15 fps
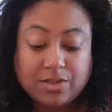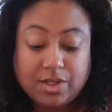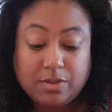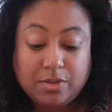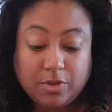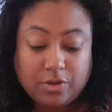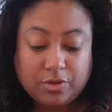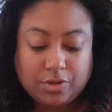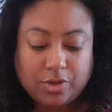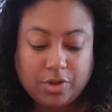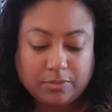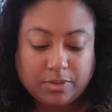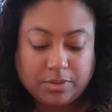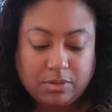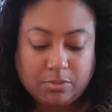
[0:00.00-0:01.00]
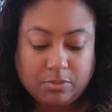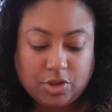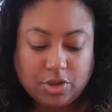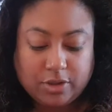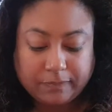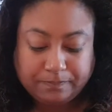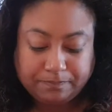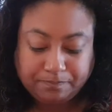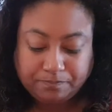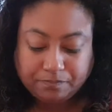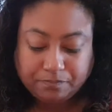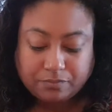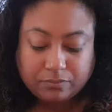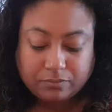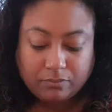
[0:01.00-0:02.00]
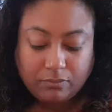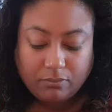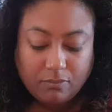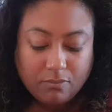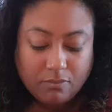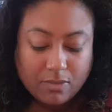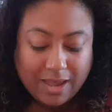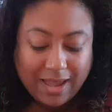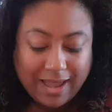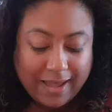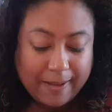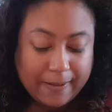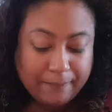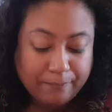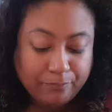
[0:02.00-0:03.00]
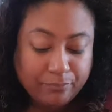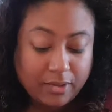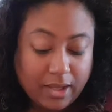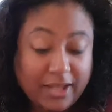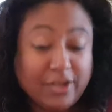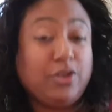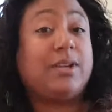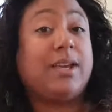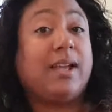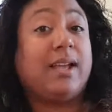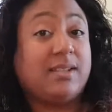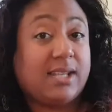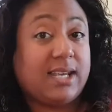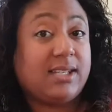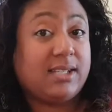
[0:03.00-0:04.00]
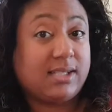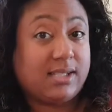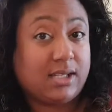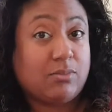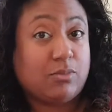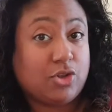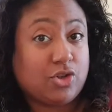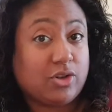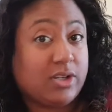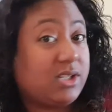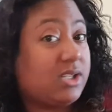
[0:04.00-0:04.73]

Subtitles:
Cinnamon on the top, cinnamon sugar. And you can taste the cinnamon sugar.